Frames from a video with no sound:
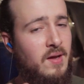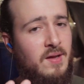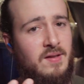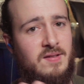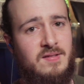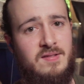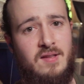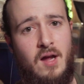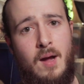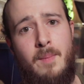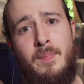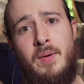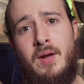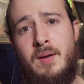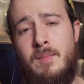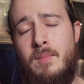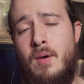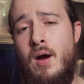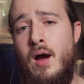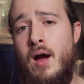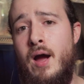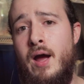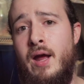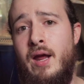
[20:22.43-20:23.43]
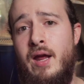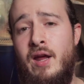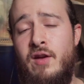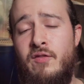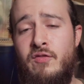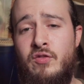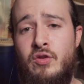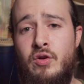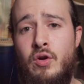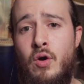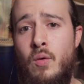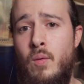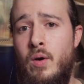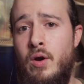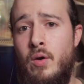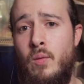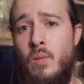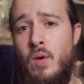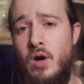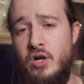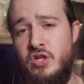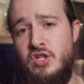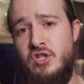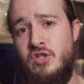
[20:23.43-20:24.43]
stopping by. If you don't want to
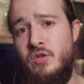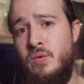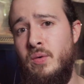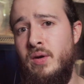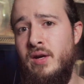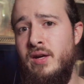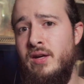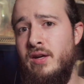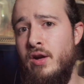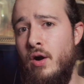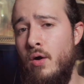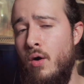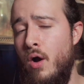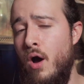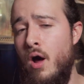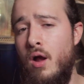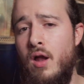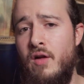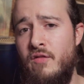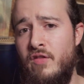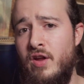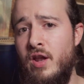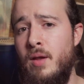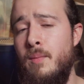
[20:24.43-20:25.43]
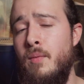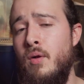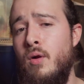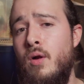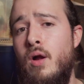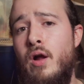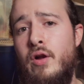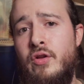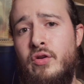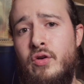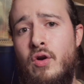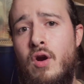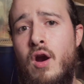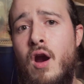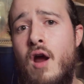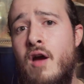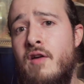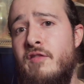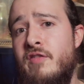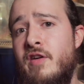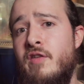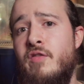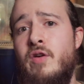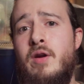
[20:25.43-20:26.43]
watch the screen, they're all available on your
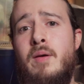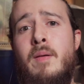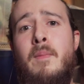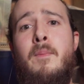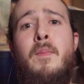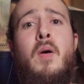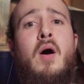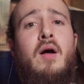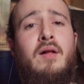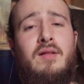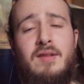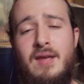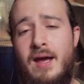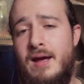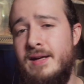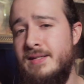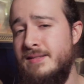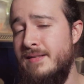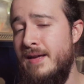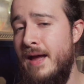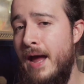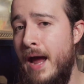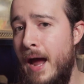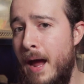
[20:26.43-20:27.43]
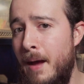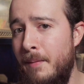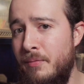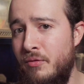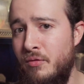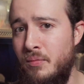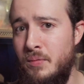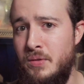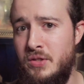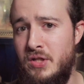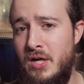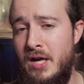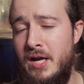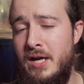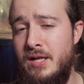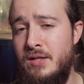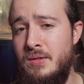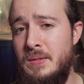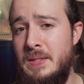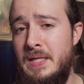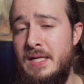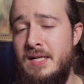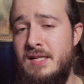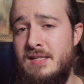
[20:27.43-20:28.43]
favorite podcast apps, which I
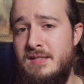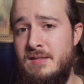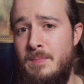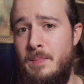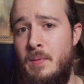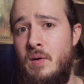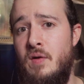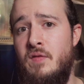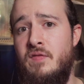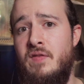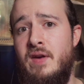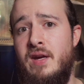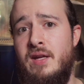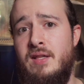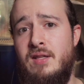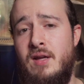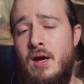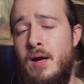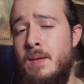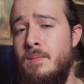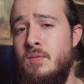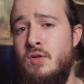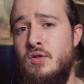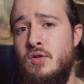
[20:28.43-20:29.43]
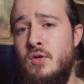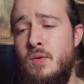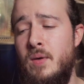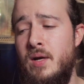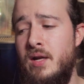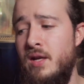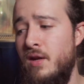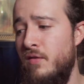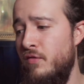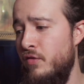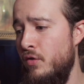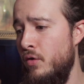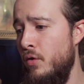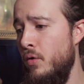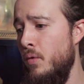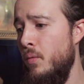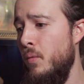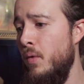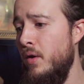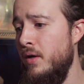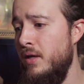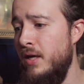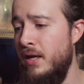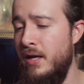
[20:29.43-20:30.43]
do think is the perfect time to do it if you're
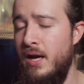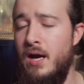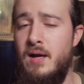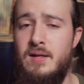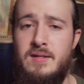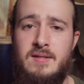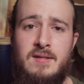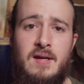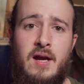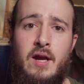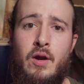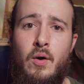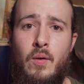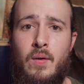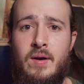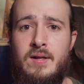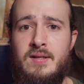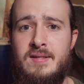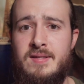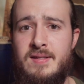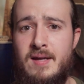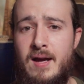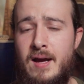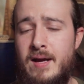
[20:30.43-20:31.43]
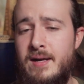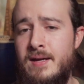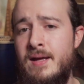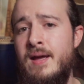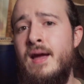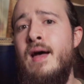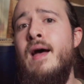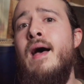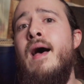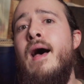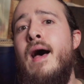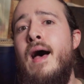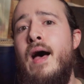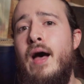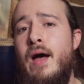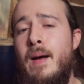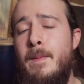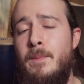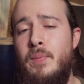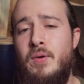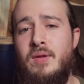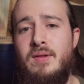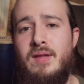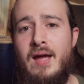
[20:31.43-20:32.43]
working outside or inside.
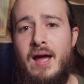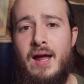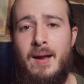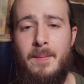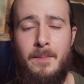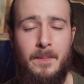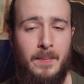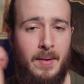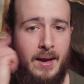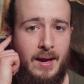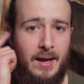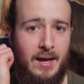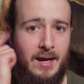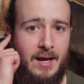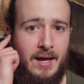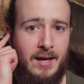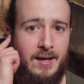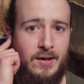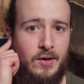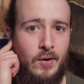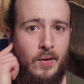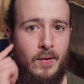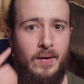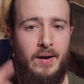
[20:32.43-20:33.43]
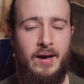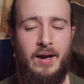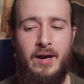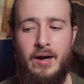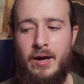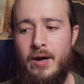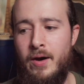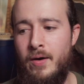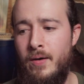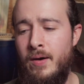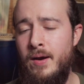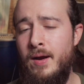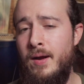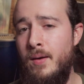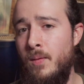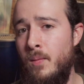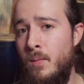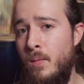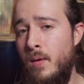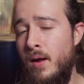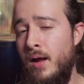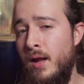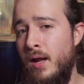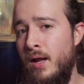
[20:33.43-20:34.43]
Put them in your ear
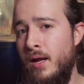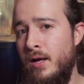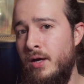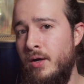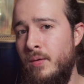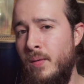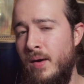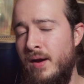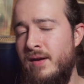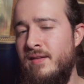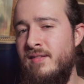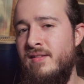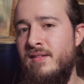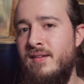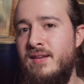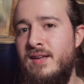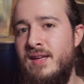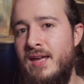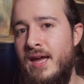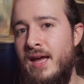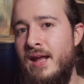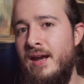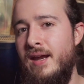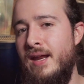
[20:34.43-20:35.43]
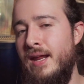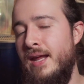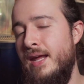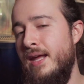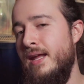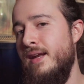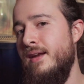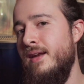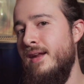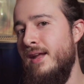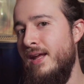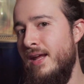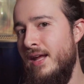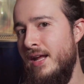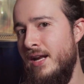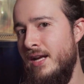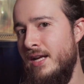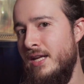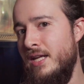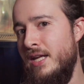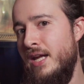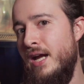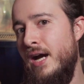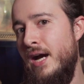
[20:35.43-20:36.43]
while Craig's get it
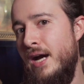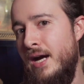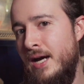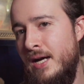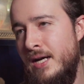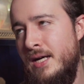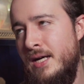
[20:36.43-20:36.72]
in ya.